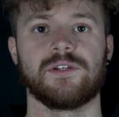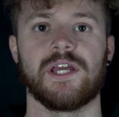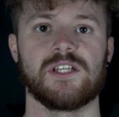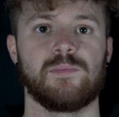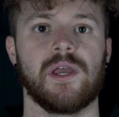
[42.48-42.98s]
an
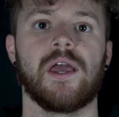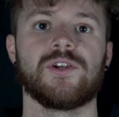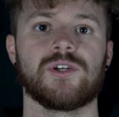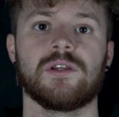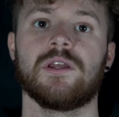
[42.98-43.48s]
HPA
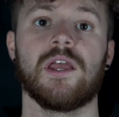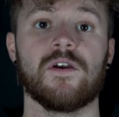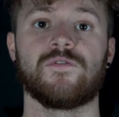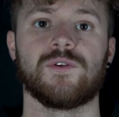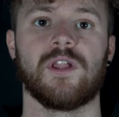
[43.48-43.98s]
engine
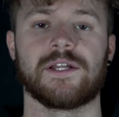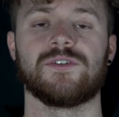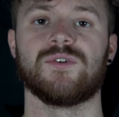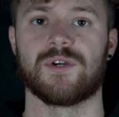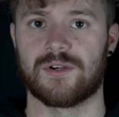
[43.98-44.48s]
if you'd like to
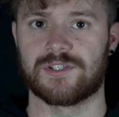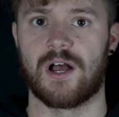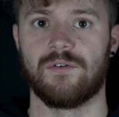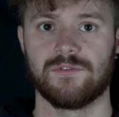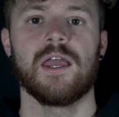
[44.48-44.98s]
do it
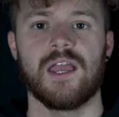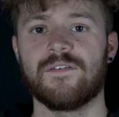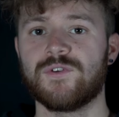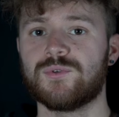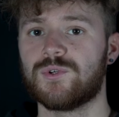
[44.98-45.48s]
yourself.
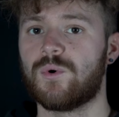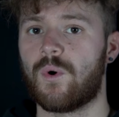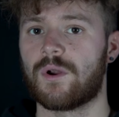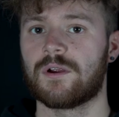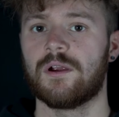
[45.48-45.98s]
If you do
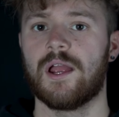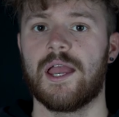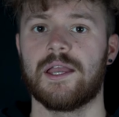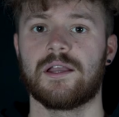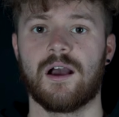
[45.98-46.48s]
order
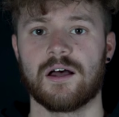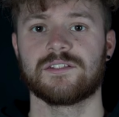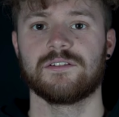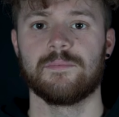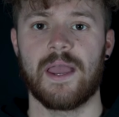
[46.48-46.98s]
a custom